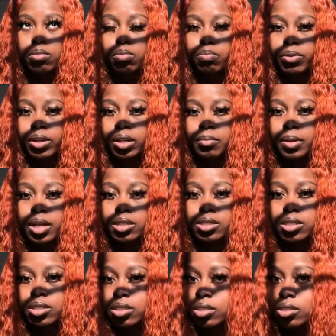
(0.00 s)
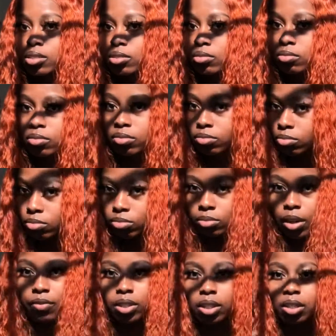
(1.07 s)
pretty much
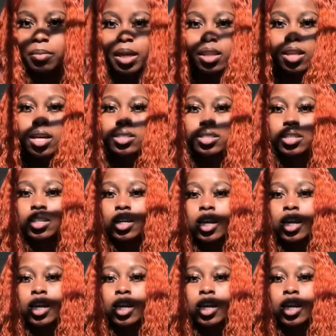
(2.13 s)
everything in my closet,